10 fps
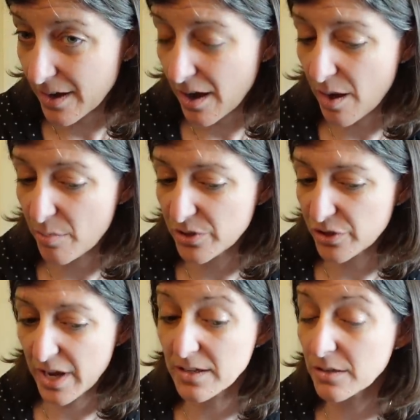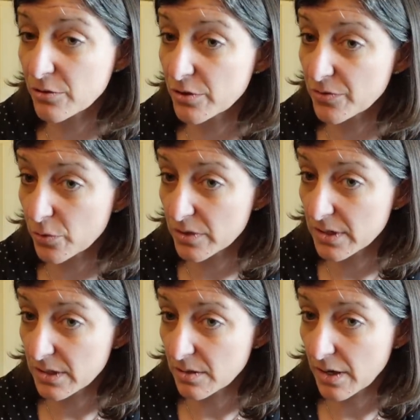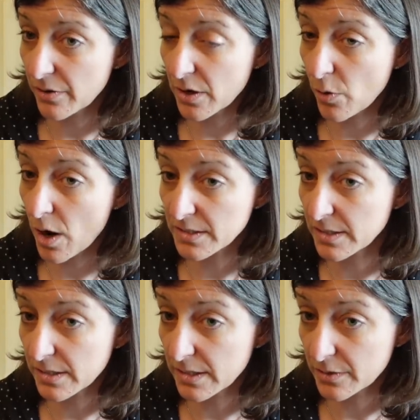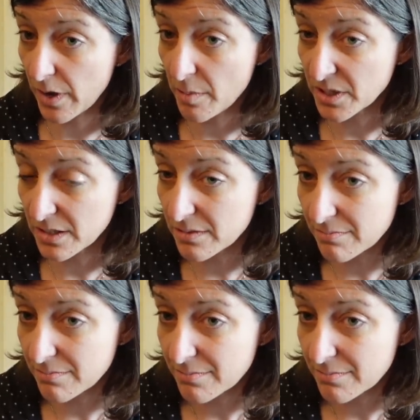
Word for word: but you can't introduce forces in an area where hostilities are imminent.